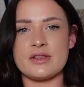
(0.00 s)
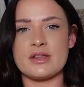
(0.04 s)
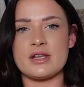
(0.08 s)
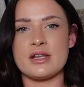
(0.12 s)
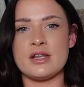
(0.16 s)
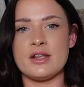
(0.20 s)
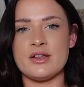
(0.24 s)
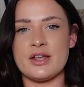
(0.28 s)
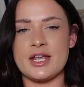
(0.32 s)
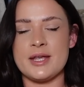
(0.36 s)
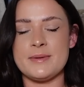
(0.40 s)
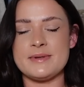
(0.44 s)

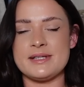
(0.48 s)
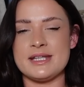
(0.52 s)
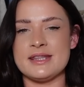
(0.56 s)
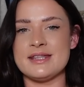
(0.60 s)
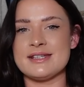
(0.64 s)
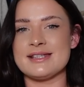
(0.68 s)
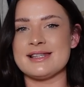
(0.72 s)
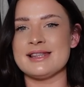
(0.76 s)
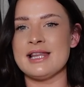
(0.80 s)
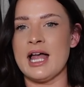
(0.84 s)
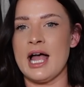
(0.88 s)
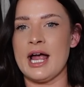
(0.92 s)
you'll keep seeing
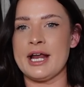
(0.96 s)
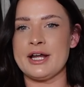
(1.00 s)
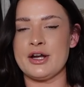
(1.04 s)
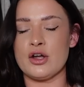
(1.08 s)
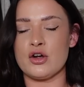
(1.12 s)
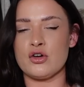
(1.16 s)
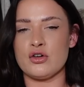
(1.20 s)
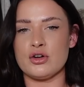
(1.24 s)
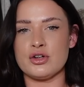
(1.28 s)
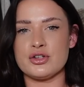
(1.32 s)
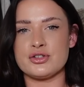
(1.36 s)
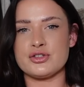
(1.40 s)
this line
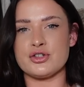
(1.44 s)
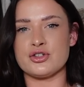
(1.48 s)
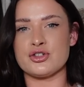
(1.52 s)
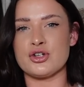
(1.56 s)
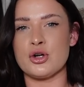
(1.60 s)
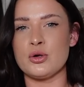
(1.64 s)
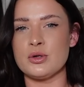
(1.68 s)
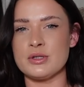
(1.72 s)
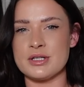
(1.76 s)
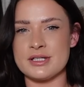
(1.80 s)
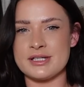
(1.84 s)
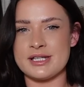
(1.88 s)
across your
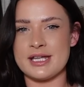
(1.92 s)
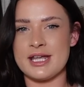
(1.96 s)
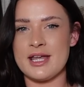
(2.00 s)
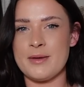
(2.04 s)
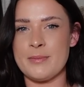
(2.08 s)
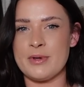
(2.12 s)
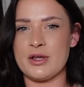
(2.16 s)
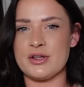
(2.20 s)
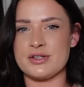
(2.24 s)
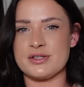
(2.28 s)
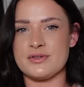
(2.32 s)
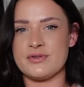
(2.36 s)
shoulders
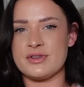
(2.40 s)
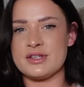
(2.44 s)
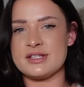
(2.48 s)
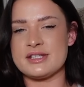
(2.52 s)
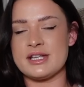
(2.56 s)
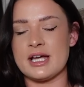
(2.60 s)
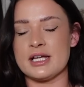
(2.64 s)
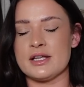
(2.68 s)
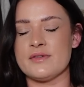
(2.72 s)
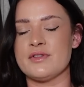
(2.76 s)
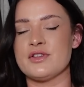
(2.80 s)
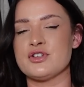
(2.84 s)
here because of the
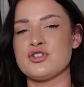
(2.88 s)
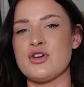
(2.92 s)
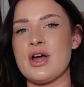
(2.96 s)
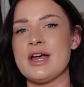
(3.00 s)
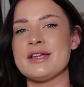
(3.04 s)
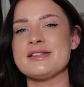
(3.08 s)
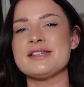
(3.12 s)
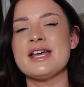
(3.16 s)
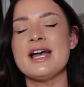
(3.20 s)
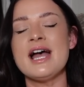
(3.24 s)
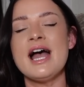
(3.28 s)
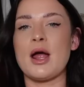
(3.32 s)
style of the
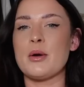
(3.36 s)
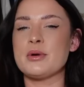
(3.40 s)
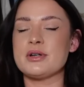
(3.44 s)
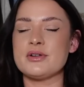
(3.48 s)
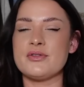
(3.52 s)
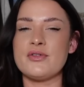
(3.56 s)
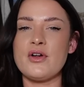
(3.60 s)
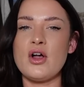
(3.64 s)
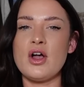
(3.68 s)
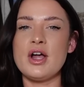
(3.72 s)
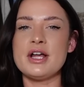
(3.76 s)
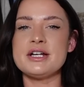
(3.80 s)
dress. I would
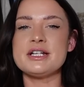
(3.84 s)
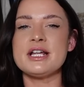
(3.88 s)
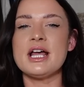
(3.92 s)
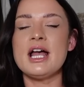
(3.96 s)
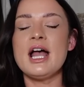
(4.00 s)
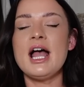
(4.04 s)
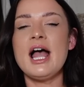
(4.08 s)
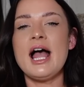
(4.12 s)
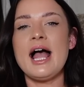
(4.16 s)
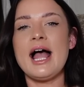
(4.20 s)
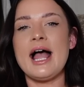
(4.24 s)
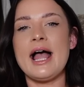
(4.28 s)
avoid
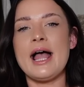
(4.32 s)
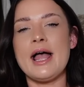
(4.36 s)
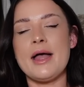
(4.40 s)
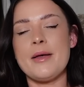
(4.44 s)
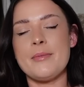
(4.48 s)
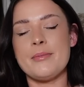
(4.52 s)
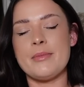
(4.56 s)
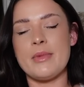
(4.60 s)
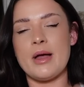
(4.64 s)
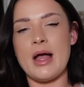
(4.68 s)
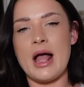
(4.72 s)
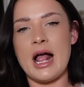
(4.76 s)

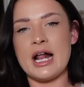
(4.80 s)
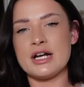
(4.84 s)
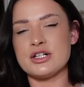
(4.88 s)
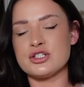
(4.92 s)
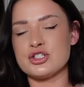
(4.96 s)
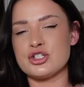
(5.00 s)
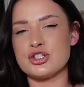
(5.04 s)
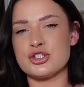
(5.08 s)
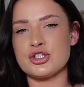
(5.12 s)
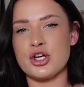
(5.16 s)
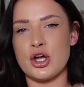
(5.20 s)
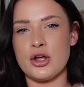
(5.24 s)

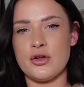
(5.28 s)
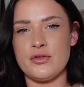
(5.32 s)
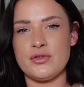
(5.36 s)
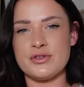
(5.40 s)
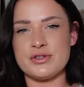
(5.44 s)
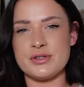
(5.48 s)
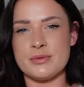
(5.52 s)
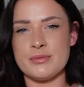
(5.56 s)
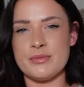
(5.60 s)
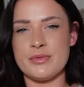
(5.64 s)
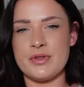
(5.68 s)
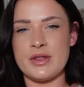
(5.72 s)
and just go
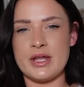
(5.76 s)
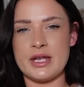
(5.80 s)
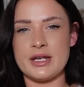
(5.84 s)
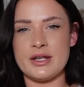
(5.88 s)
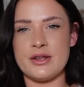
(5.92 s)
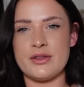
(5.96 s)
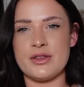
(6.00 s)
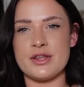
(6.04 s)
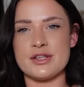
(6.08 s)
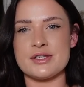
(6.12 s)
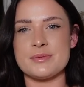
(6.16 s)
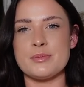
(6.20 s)
for
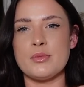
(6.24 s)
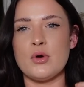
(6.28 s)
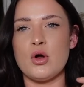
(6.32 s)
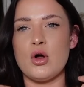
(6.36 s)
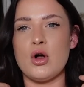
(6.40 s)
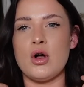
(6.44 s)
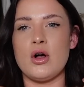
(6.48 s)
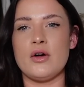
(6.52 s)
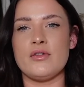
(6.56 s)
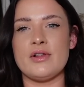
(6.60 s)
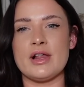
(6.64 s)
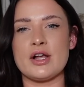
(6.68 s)
something that's
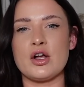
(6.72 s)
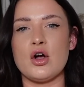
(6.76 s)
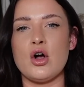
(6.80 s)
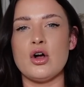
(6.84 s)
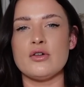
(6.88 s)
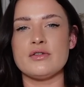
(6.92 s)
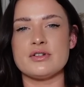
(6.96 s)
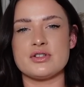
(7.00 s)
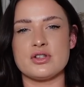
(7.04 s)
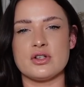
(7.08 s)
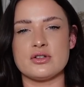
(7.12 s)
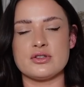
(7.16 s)
more of like a
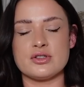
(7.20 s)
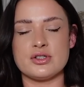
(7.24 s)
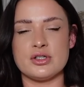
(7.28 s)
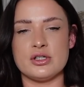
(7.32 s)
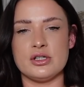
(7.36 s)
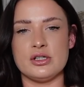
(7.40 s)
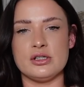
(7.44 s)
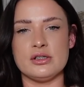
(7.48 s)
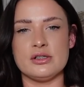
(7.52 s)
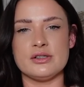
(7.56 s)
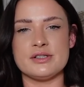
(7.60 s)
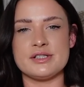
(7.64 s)

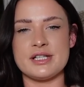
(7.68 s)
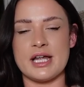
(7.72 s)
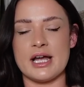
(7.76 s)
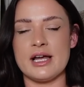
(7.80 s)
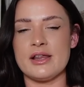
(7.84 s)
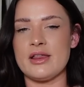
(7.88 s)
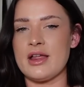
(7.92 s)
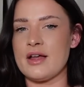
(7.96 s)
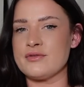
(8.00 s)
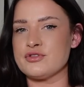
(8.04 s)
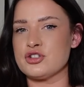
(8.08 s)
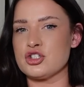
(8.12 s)
horizontal
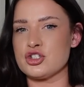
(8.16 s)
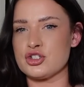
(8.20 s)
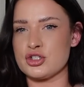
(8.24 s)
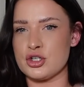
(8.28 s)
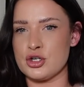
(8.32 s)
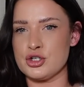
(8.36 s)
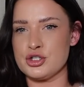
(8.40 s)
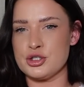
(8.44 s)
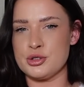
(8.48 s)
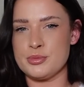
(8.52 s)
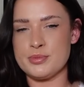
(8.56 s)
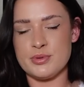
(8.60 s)
style that I've just
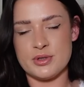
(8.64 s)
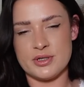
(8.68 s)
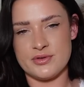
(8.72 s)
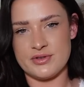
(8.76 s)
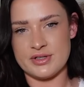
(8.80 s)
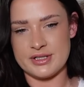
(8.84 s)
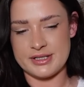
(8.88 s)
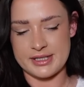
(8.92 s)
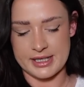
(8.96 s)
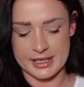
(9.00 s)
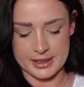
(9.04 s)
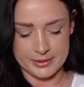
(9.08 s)
showed you
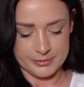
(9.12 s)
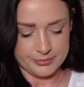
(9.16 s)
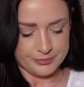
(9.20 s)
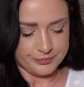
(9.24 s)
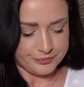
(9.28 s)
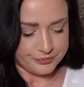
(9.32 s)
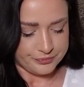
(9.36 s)
previously.